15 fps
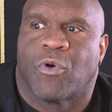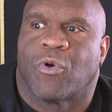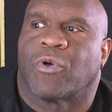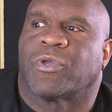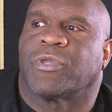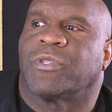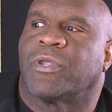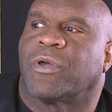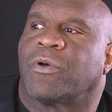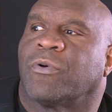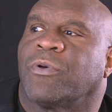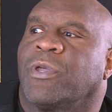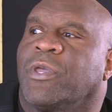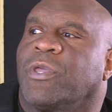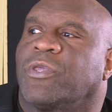or
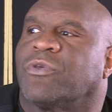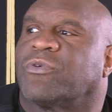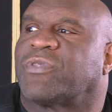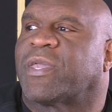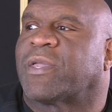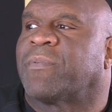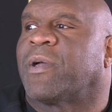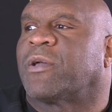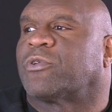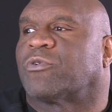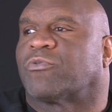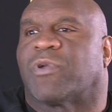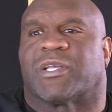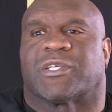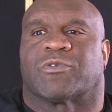you'll take them out to
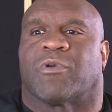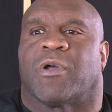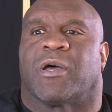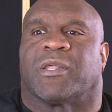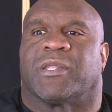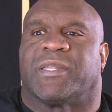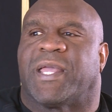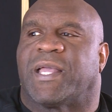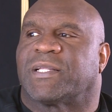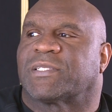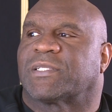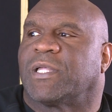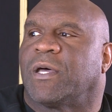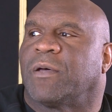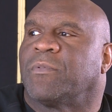a restaurant, a dance
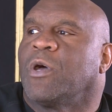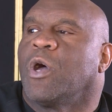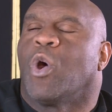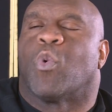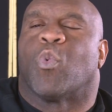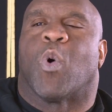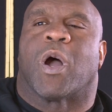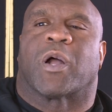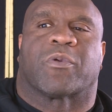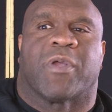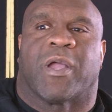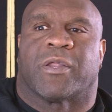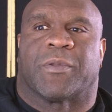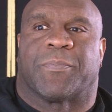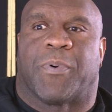club, walk
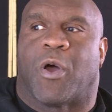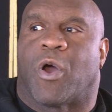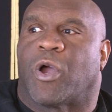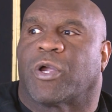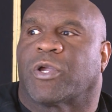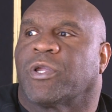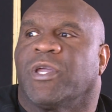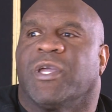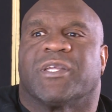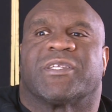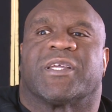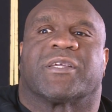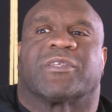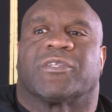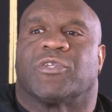around the park,
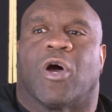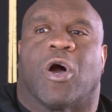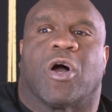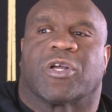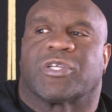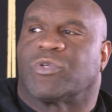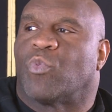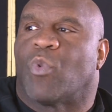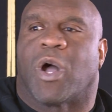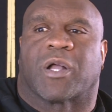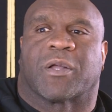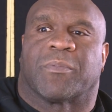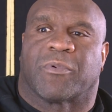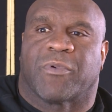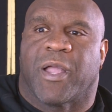take the dogs and
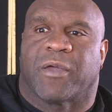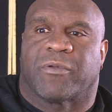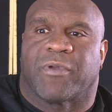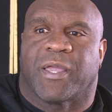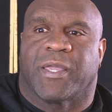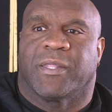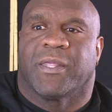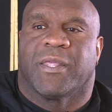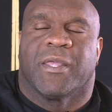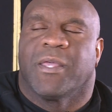walk them around, right?